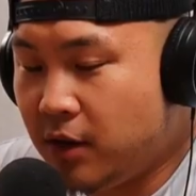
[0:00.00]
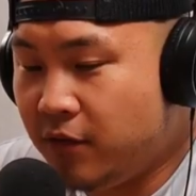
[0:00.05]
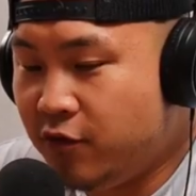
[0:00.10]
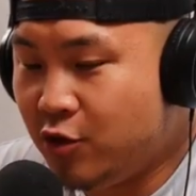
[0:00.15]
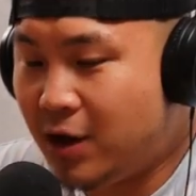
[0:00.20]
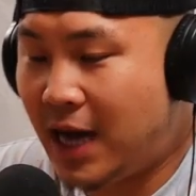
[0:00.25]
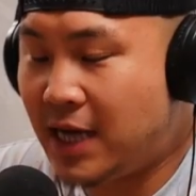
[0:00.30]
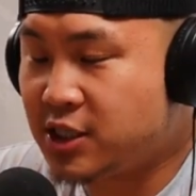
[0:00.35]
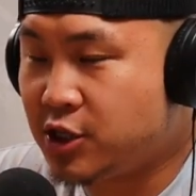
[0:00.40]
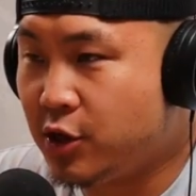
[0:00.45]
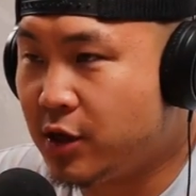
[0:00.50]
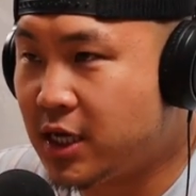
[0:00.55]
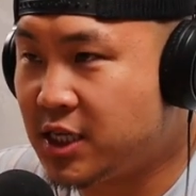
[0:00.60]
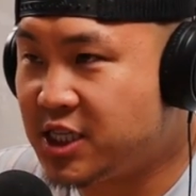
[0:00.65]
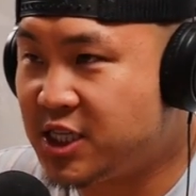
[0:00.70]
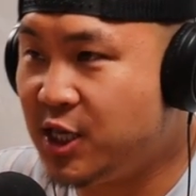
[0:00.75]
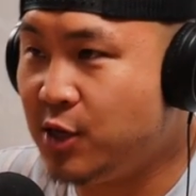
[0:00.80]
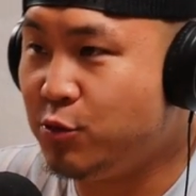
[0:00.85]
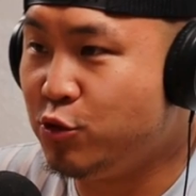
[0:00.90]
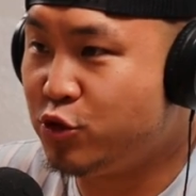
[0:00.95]
If you guys look at
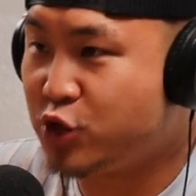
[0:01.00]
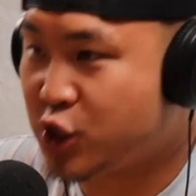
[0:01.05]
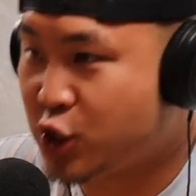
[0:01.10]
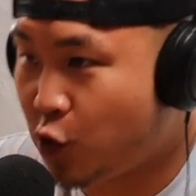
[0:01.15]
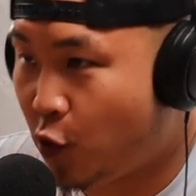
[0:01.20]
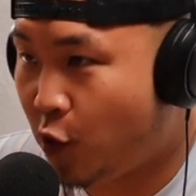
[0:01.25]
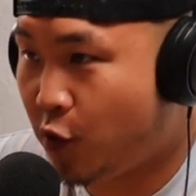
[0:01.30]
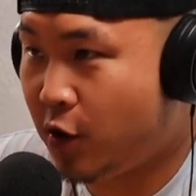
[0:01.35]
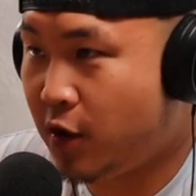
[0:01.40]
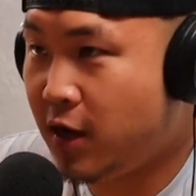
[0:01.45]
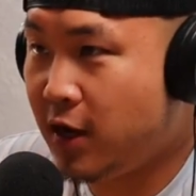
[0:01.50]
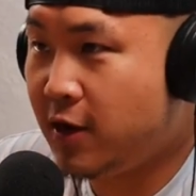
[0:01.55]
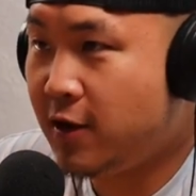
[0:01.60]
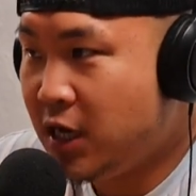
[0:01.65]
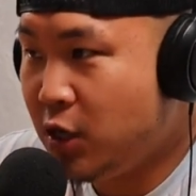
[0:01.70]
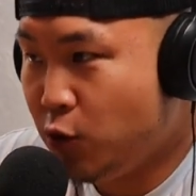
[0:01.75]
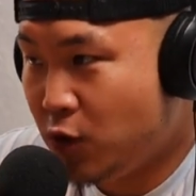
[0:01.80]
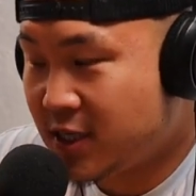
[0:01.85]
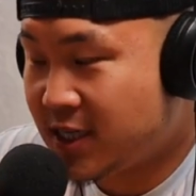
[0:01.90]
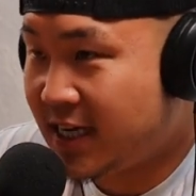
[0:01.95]
Simu's story,
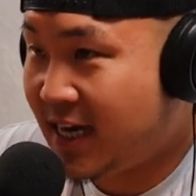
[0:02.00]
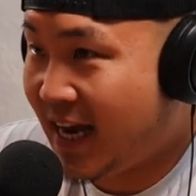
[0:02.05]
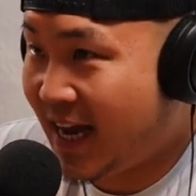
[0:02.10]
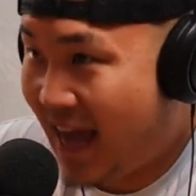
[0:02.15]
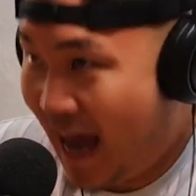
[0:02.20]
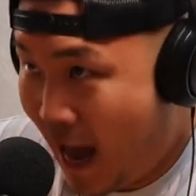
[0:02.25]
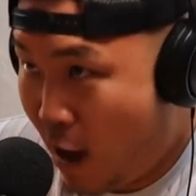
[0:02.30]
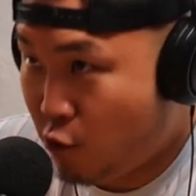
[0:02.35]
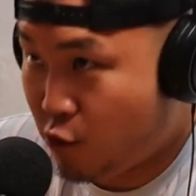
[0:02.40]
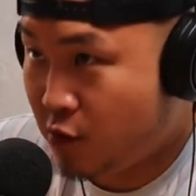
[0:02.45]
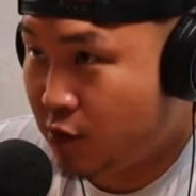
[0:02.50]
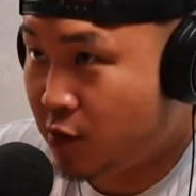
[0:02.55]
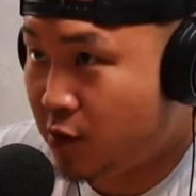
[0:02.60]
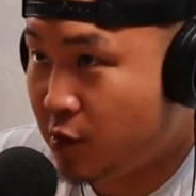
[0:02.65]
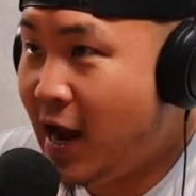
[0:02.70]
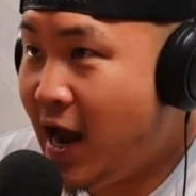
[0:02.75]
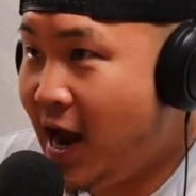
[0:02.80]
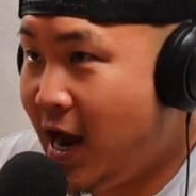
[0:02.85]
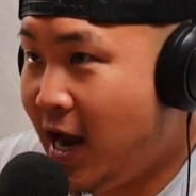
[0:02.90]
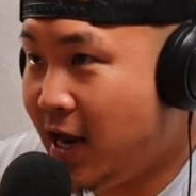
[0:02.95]
he was an
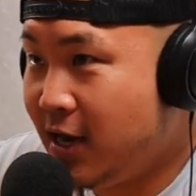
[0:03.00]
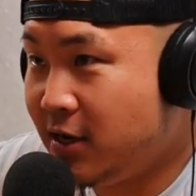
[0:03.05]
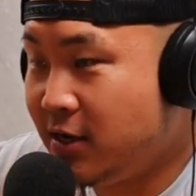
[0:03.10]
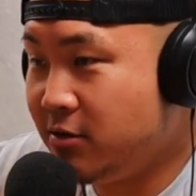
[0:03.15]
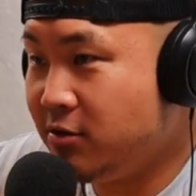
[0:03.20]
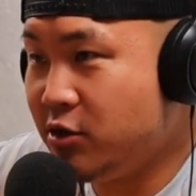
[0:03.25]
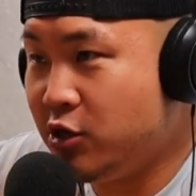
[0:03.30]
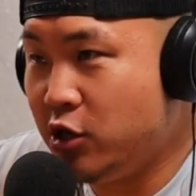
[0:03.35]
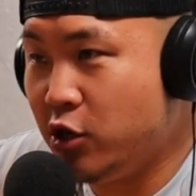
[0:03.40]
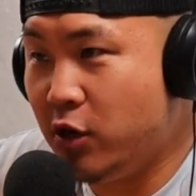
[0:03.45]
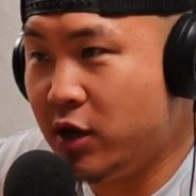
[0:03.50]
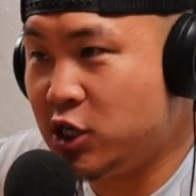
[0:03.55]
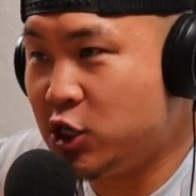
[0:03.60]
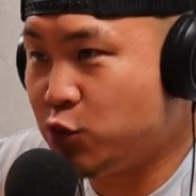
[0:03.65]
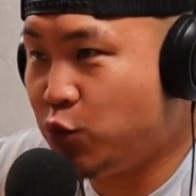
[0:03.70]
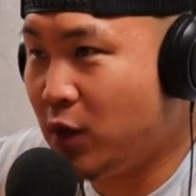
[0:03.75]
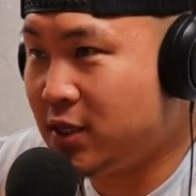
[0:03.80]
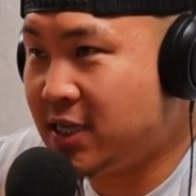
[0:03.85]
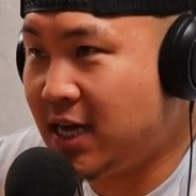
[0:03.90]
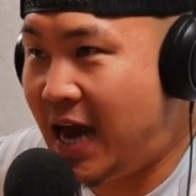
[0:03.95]
accountant and, you know, he just
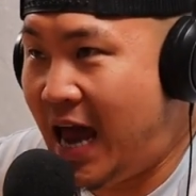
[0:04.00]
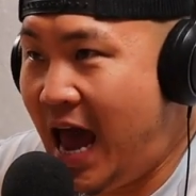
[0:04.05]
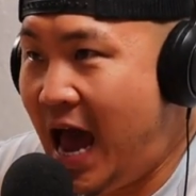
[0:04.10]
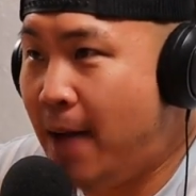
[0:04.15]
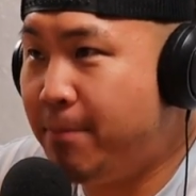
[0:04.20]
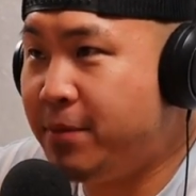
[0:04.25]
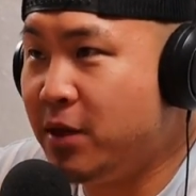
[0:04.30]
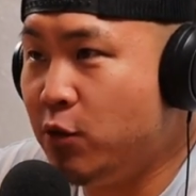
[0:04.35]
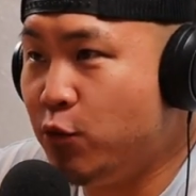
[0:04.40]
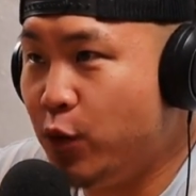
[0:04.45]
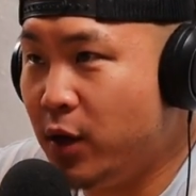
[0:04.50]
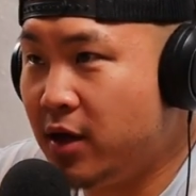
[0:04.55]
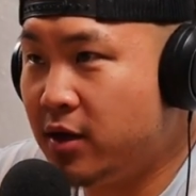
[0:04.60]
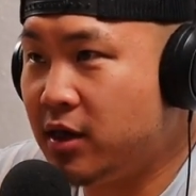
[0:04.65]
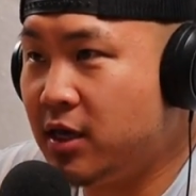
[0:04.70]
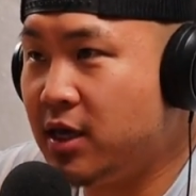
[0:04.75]
wasn't happy with